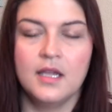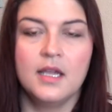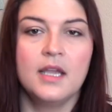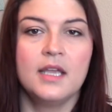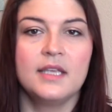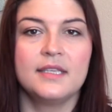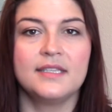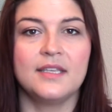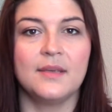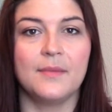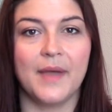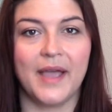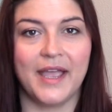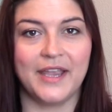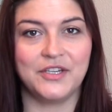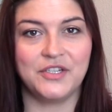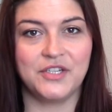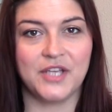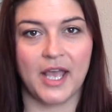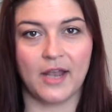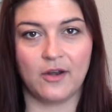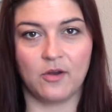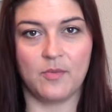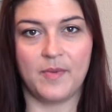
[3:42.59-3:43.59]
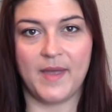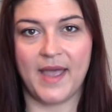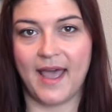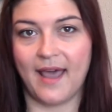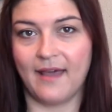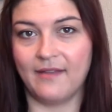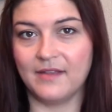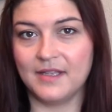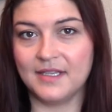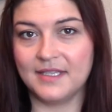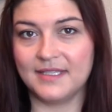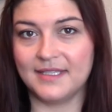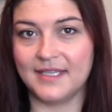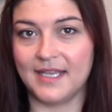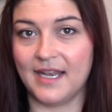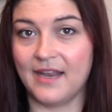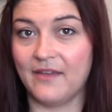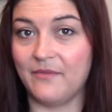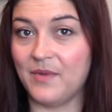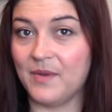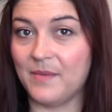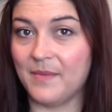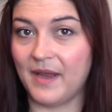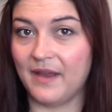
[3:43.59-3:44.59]
Some eyeshadow palettes that
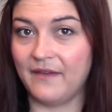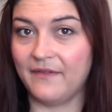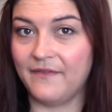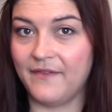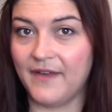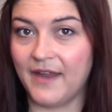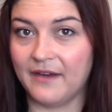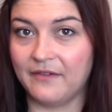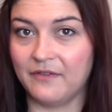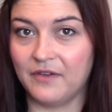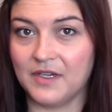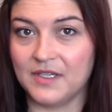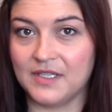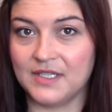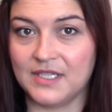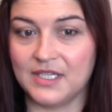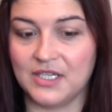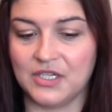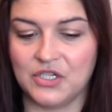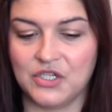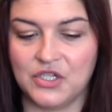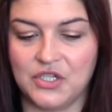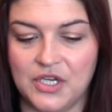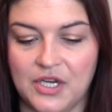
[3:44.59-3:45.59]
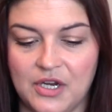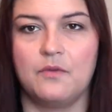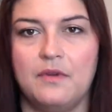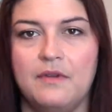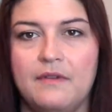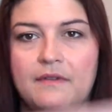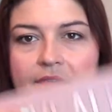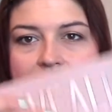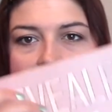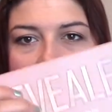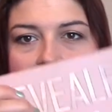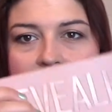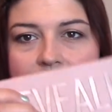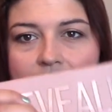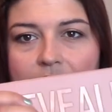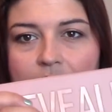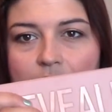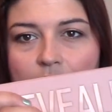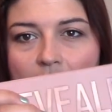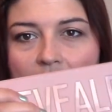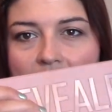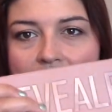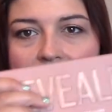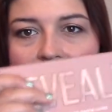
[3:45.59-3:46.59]
have been my favorites this year:
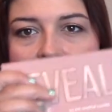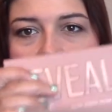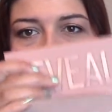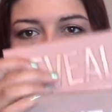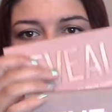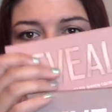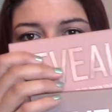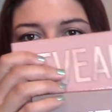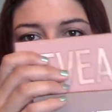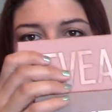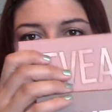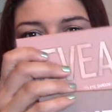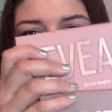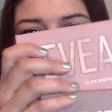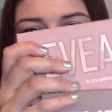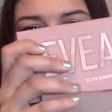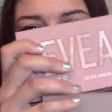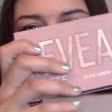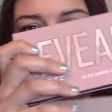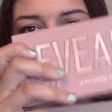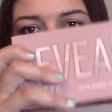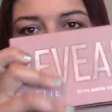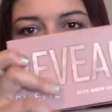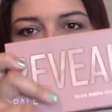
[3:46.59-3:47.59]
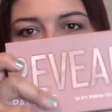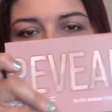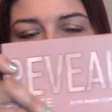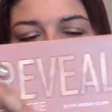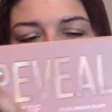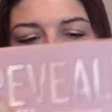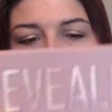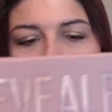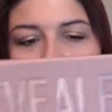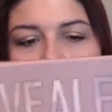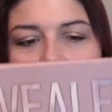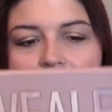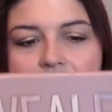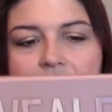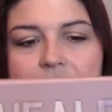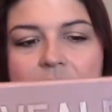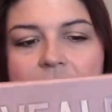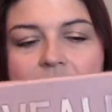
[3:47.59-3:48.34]
Revealed 1 and the Revealed 2 palette.